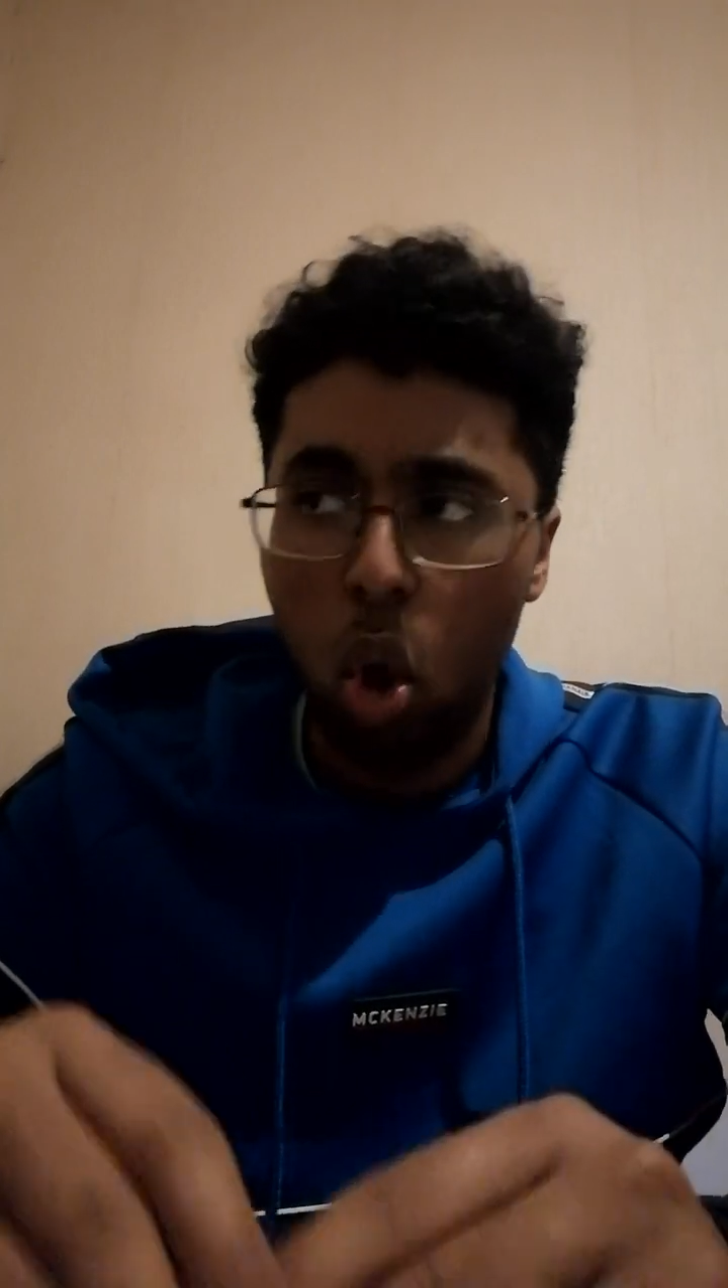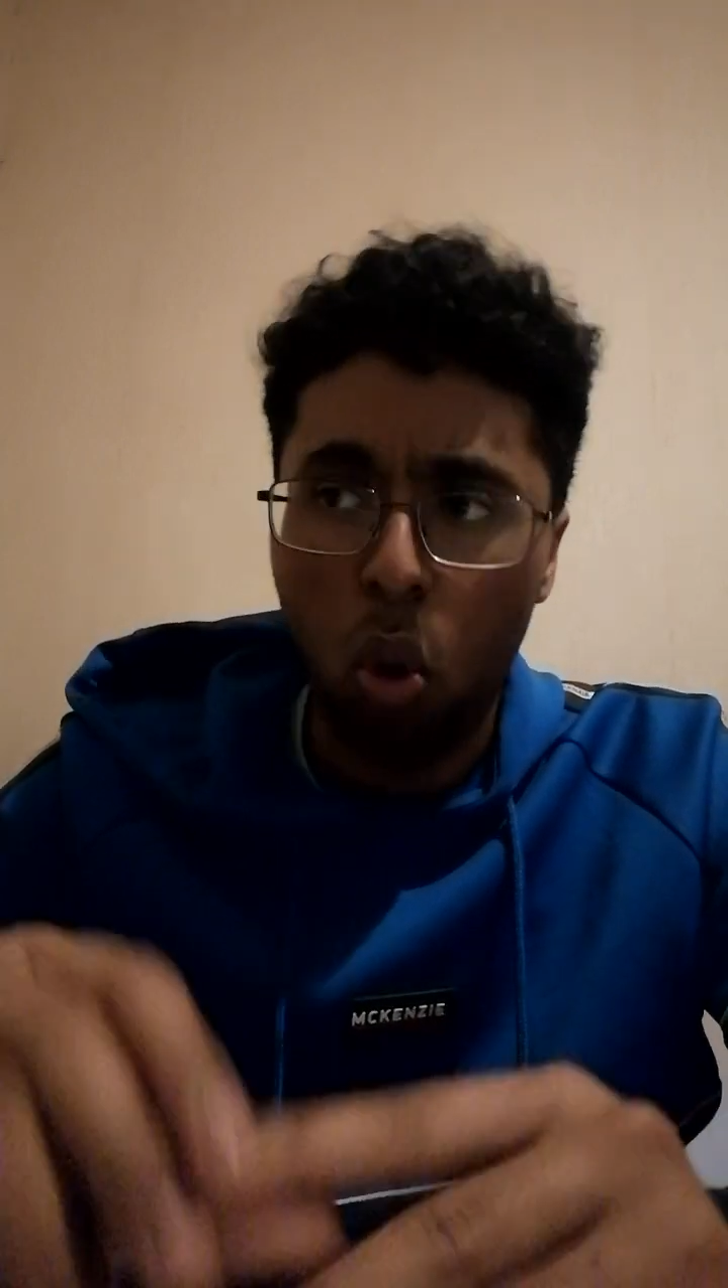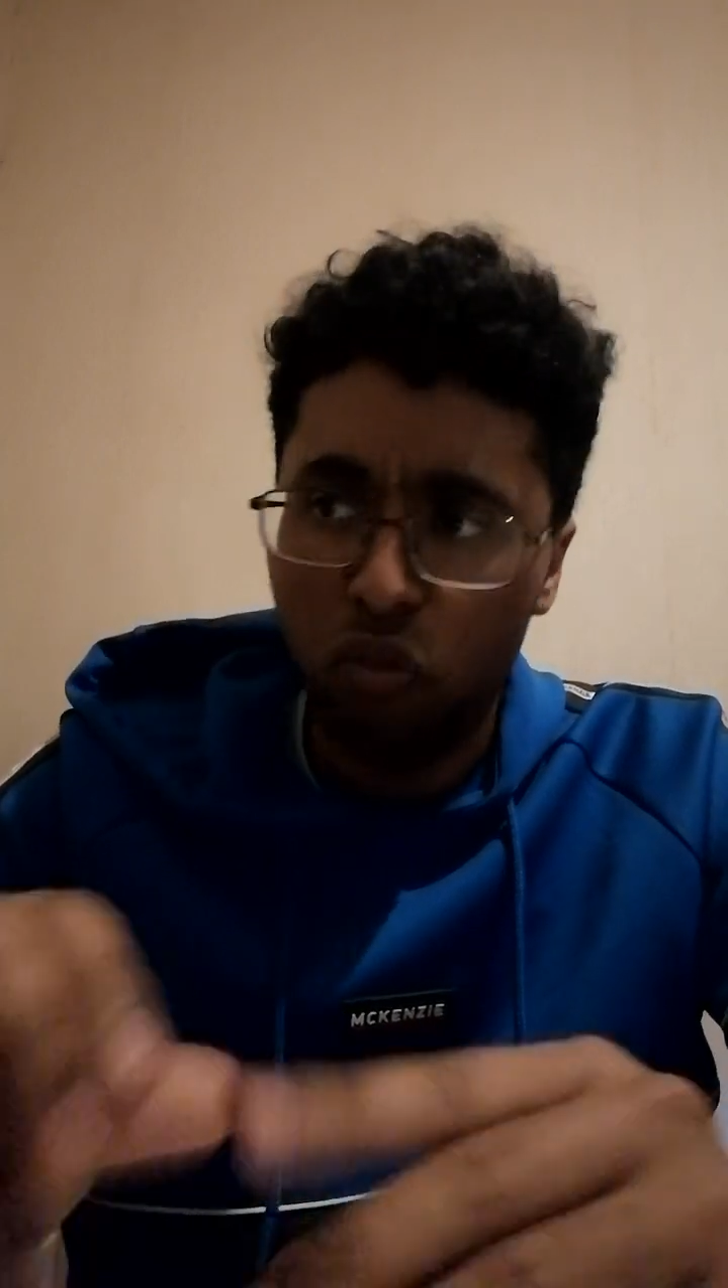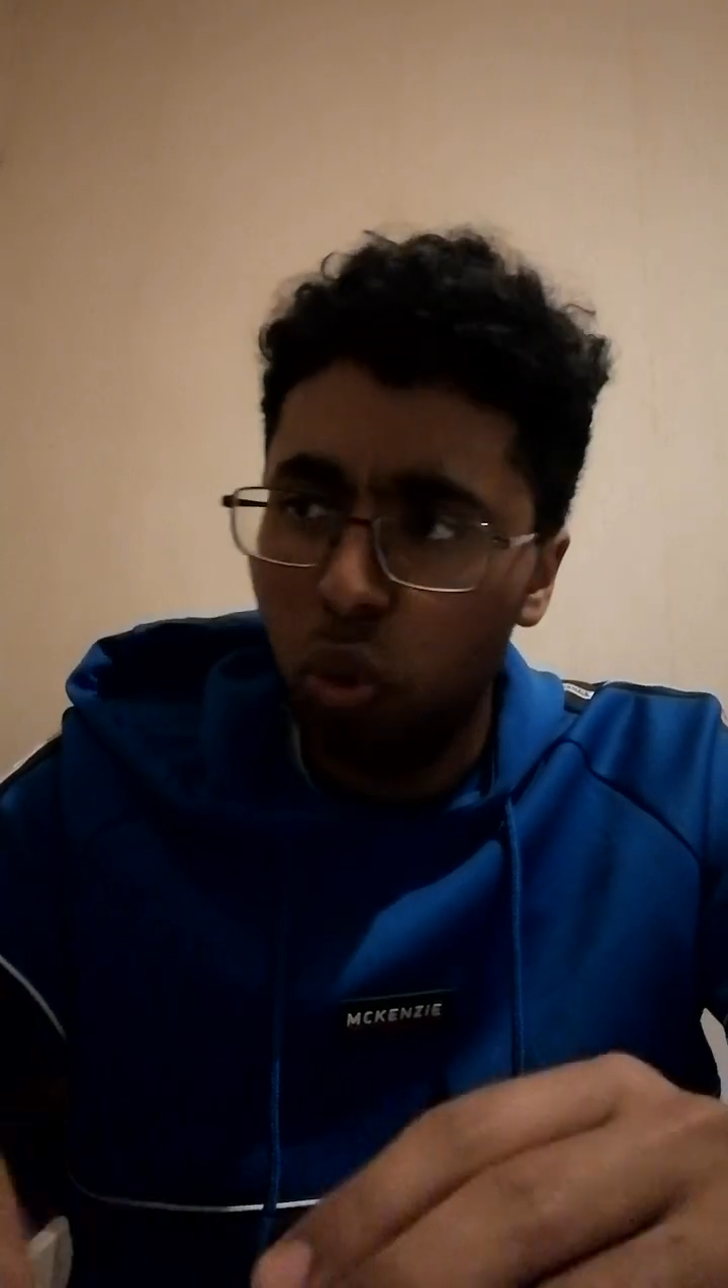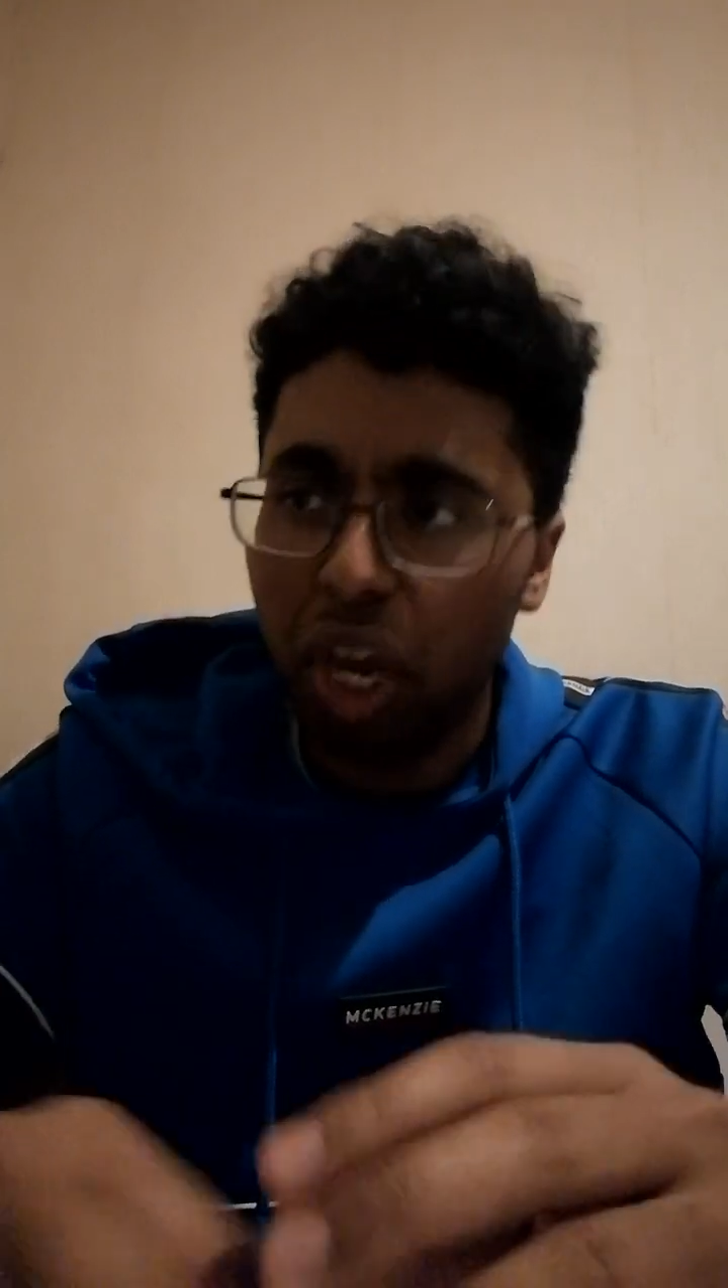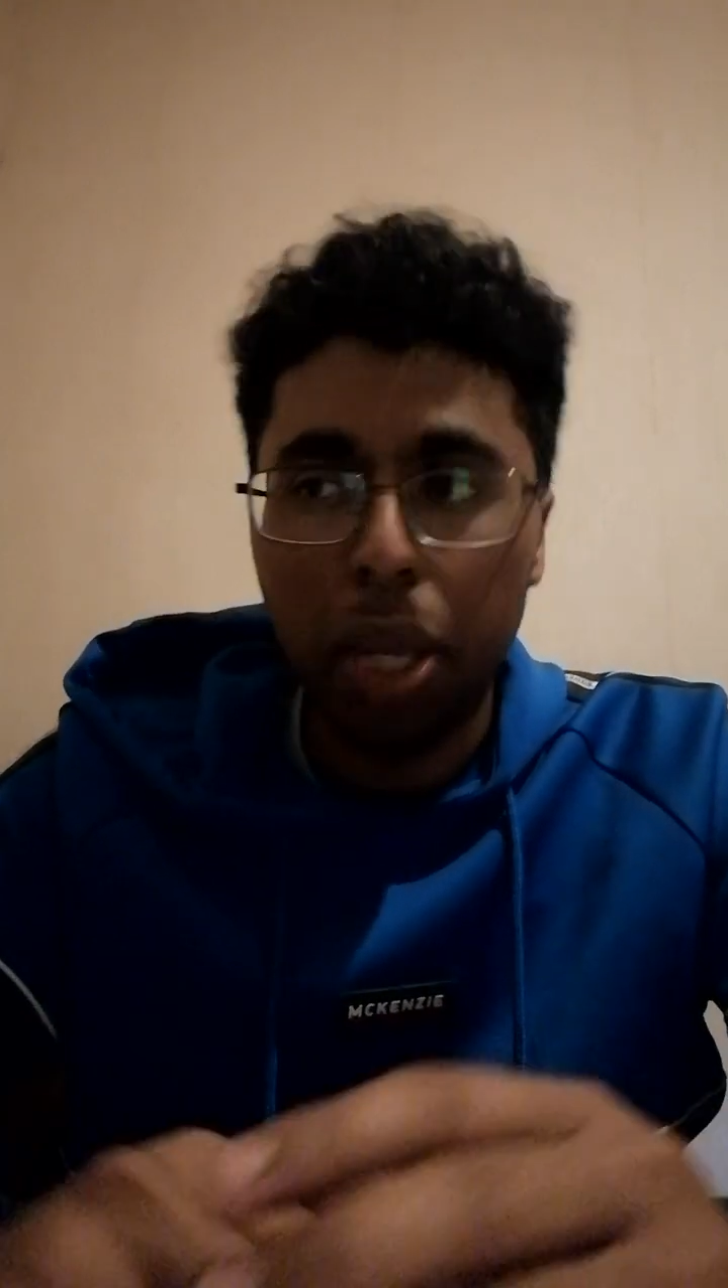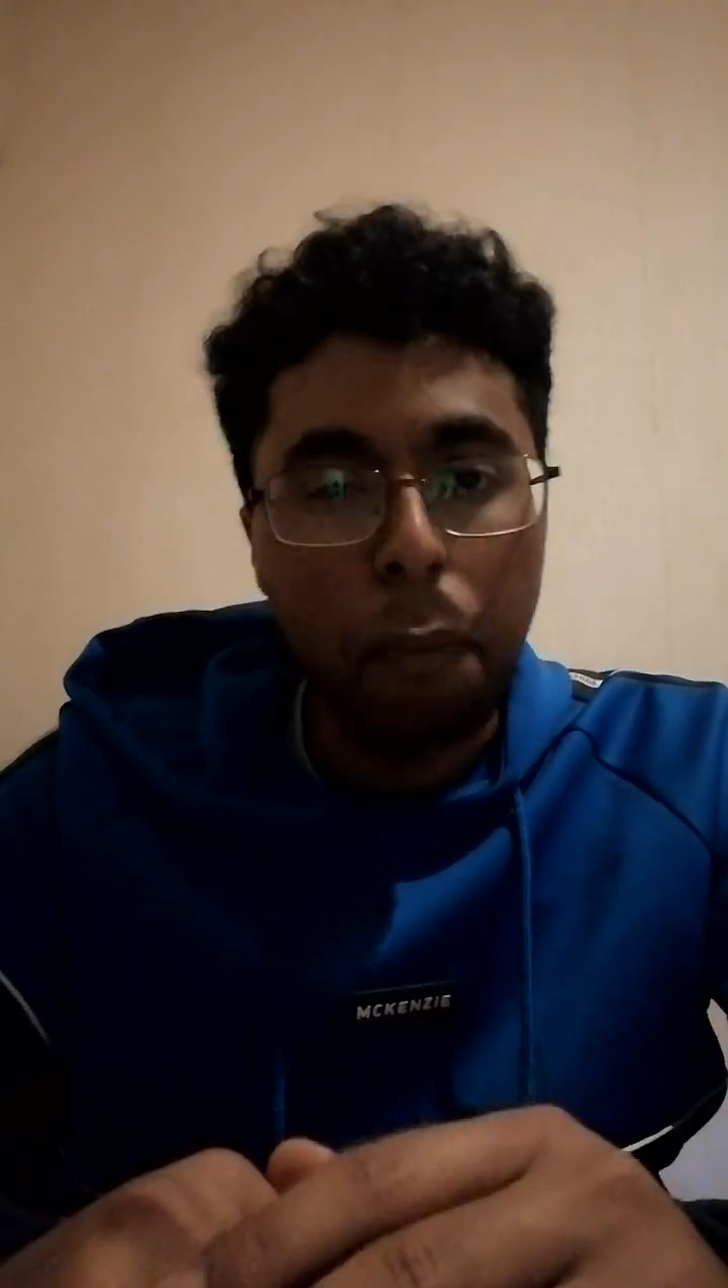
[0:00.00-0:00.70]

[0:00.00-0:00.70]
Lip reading: oh, if you don't get